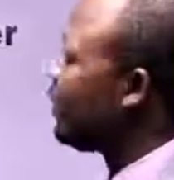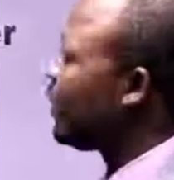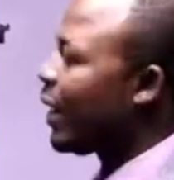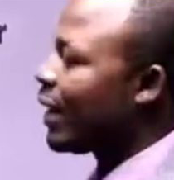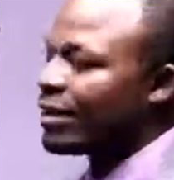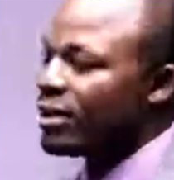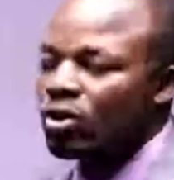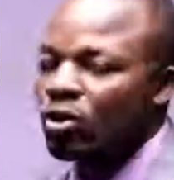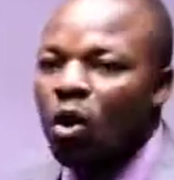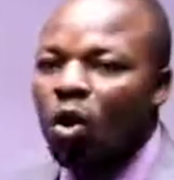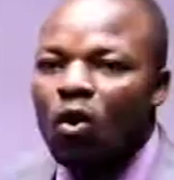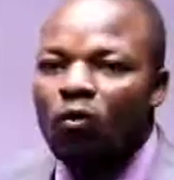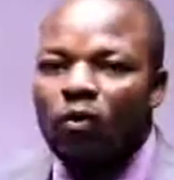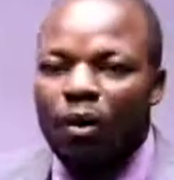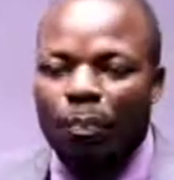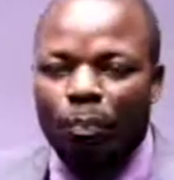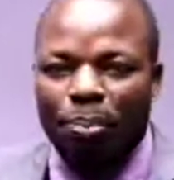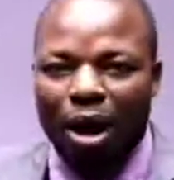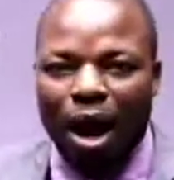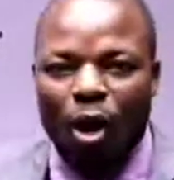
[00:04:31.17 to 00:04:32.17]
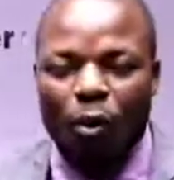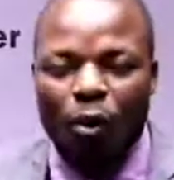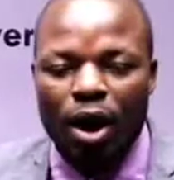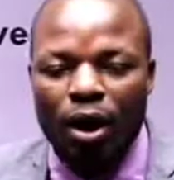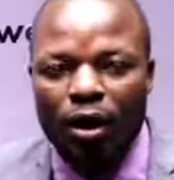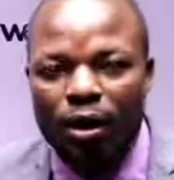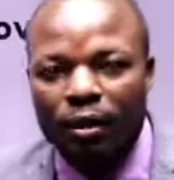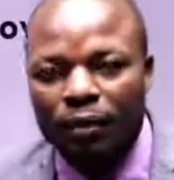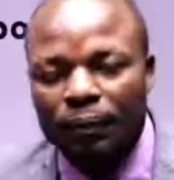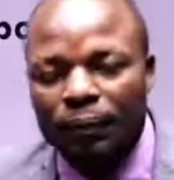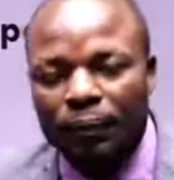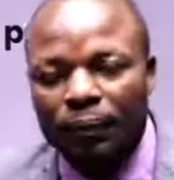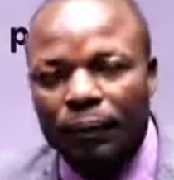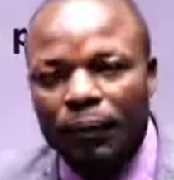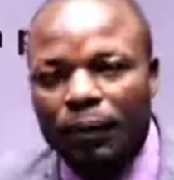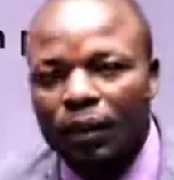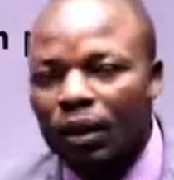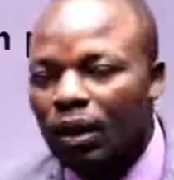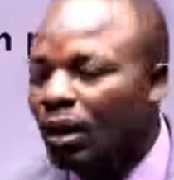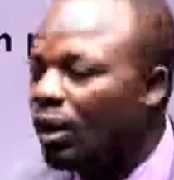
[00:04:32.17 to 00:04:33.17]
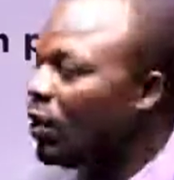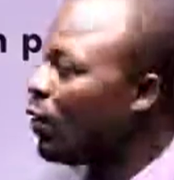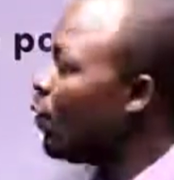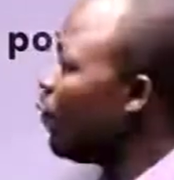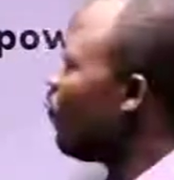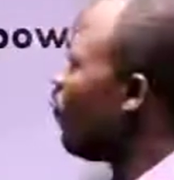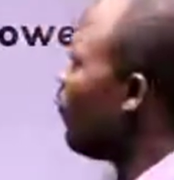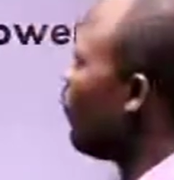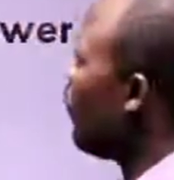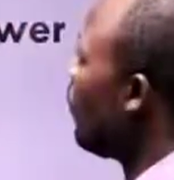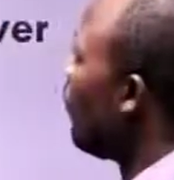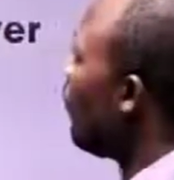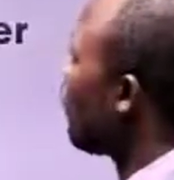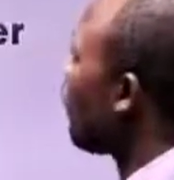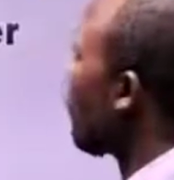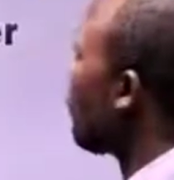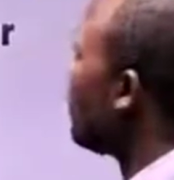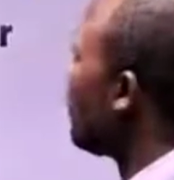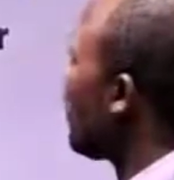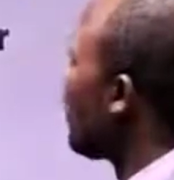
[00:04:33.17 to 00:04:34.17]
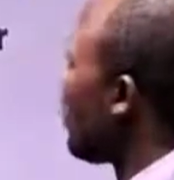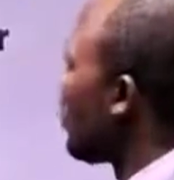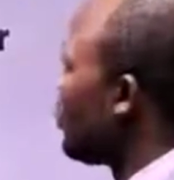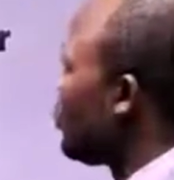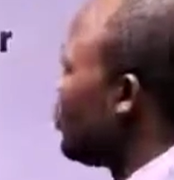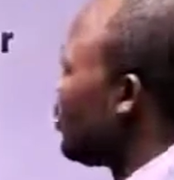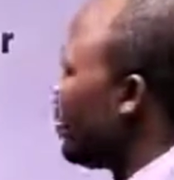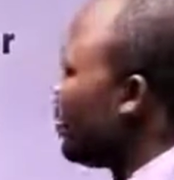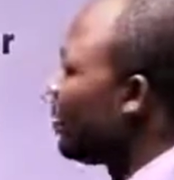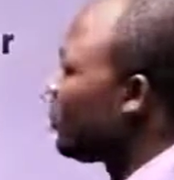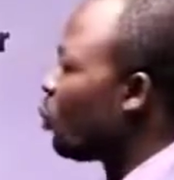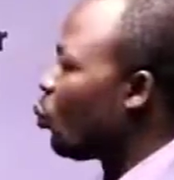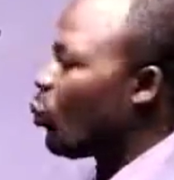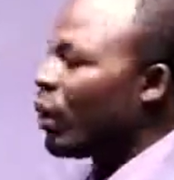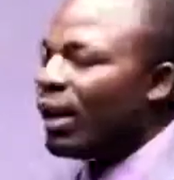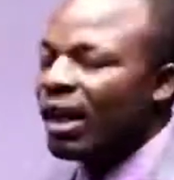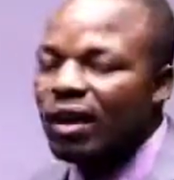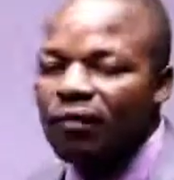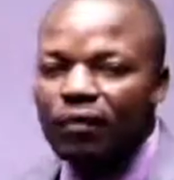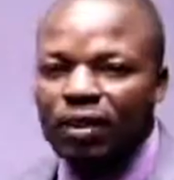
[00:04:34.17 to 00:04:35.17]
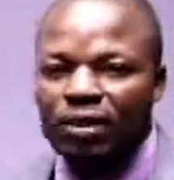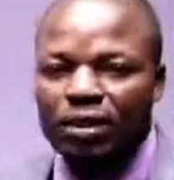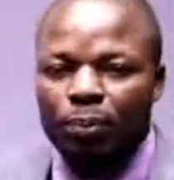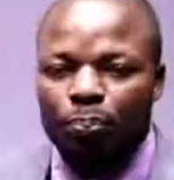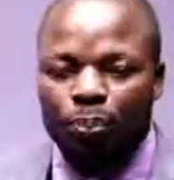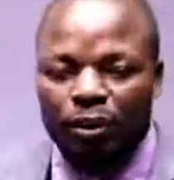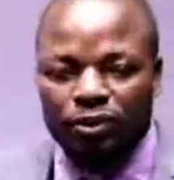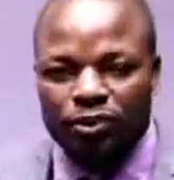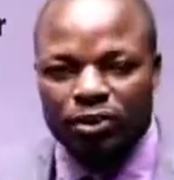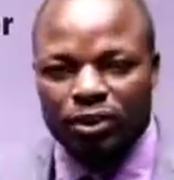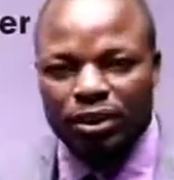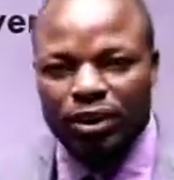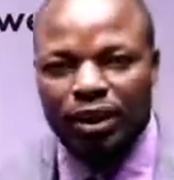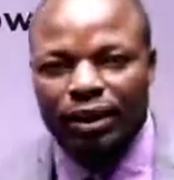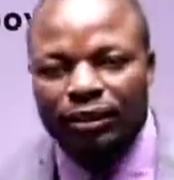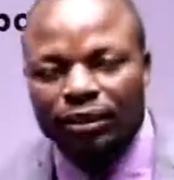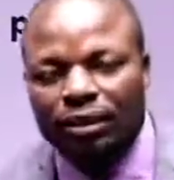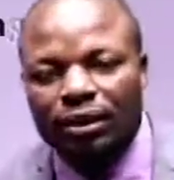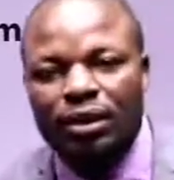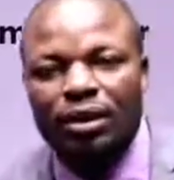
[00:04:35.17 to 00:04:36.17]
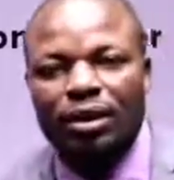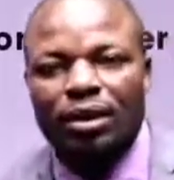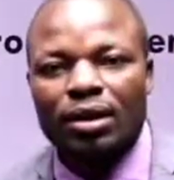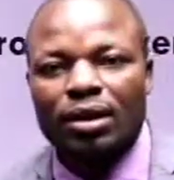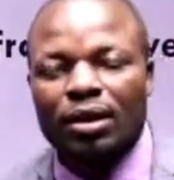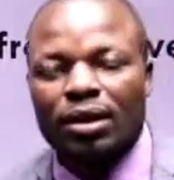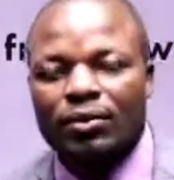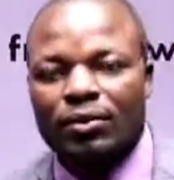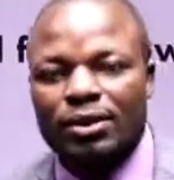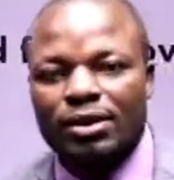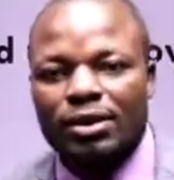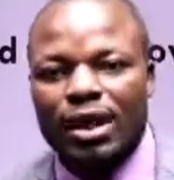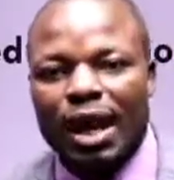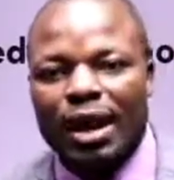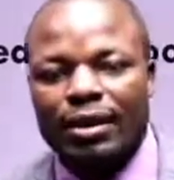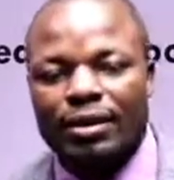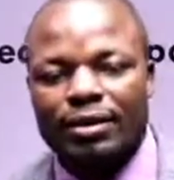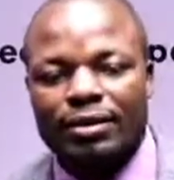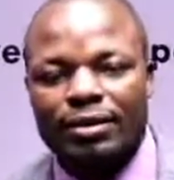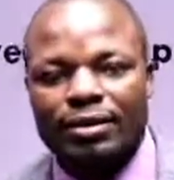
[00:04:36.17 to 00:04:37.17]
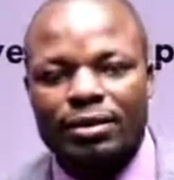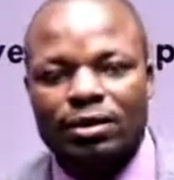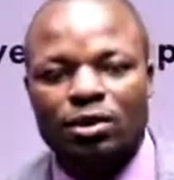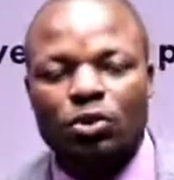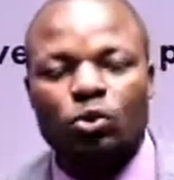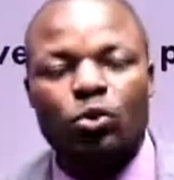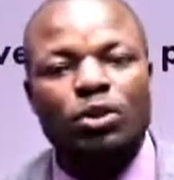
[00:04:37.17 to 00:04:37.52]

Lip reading: takes over power from the president whenever the president resigns.